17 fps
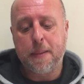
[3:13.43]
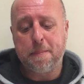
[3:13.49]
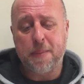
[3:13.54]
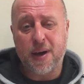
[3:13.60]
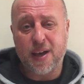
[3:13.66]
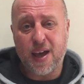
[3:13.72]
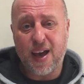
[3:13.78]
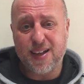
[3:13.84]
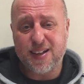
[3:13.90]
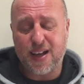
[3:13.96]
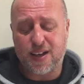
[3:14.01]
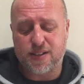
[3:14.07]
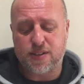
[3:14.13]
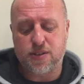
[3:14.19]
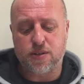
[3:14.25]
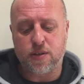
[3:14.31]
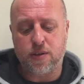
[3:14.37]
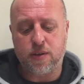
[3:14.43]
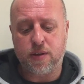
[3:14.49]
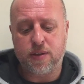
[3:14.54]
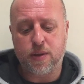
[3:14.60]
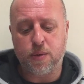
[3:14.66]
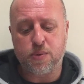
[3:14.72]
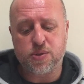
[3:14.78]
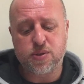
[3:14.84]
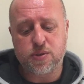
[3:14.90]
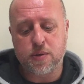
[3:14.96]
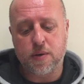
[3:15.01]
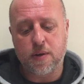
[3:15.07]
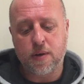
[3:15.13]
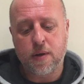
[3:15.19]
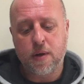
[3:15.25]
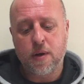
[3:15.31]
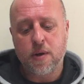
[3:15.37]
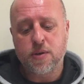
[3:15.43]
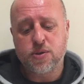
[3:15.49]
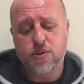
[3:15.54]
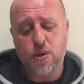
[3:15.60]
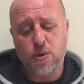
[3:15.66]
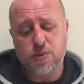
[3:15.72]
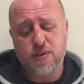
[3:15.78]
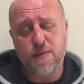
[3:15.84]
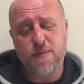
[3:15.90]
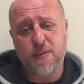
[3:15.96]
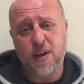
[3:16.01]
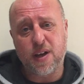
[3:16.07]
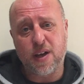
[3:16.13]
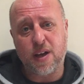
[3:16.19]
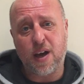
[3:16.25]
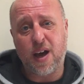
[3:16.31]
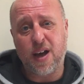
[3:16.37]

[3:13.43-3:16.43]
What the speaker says: My head accident that was so severe